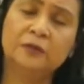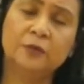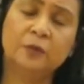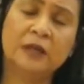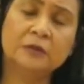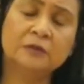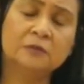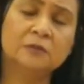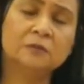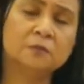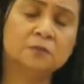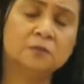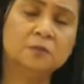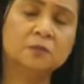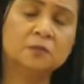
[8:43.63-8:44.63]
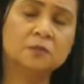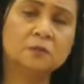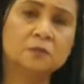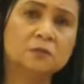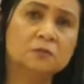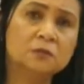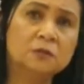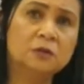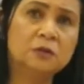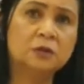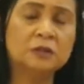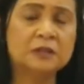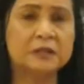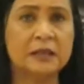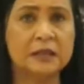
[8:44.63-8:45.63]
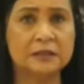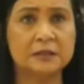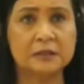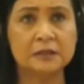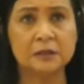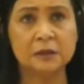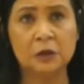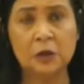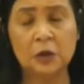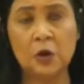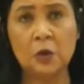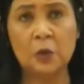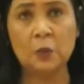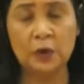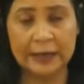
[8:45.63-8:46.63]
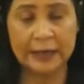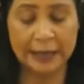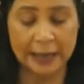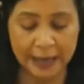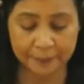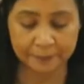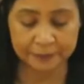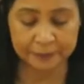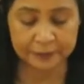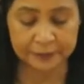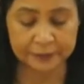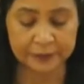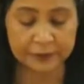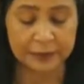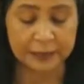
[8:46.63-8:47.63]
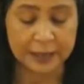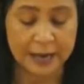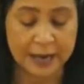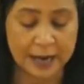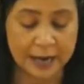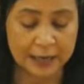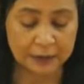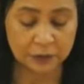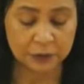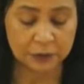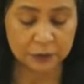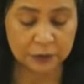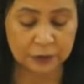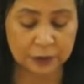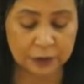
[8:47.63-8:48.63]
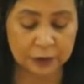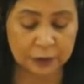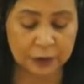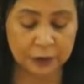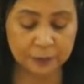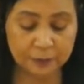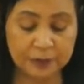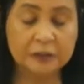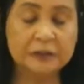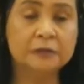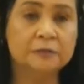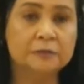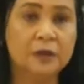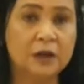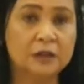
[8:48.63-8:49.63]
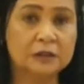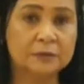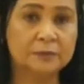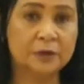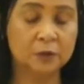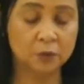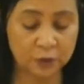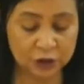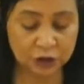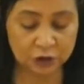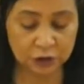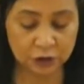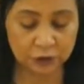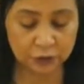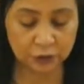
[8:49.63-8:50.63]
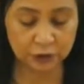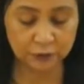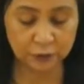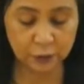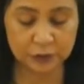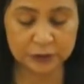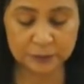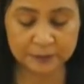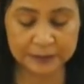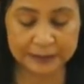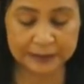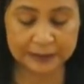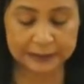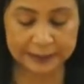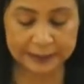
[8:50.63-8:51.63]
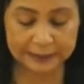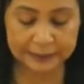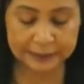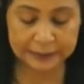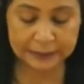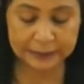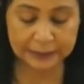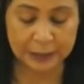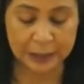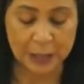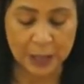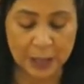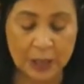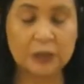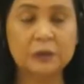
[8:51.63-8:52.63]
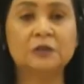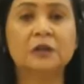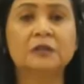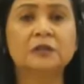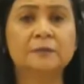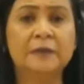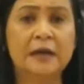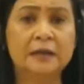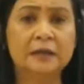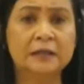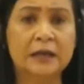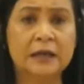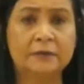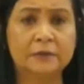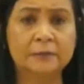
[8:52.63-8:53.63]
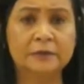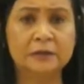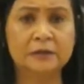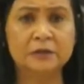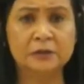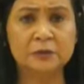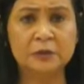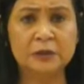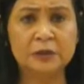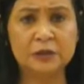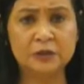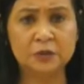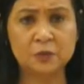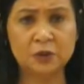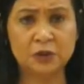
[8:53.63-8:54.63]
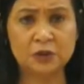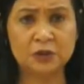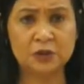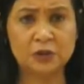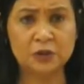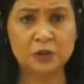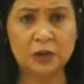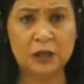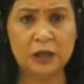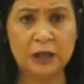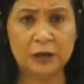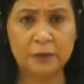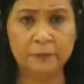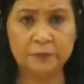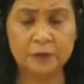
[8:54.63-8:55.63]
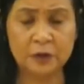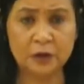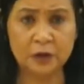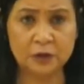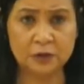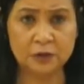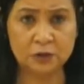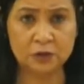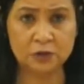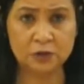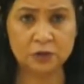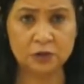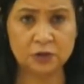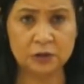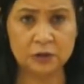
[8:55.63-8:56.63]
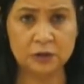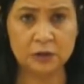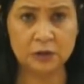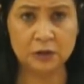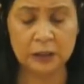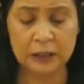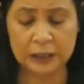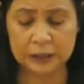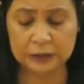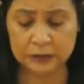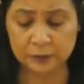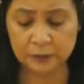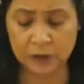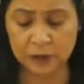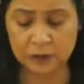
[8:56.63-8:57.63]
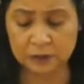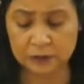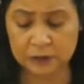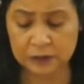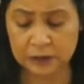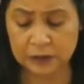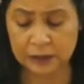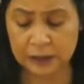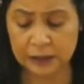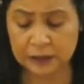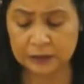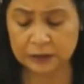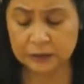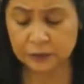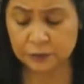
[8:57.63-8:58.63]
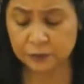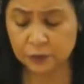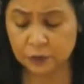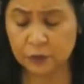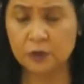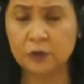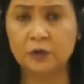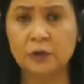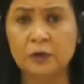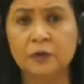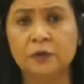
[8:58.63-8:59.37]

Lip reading: if one looks at what had happened and the building blocks upon which the rule of law is predicated, a transparent government is what the Constitution demands. And it is for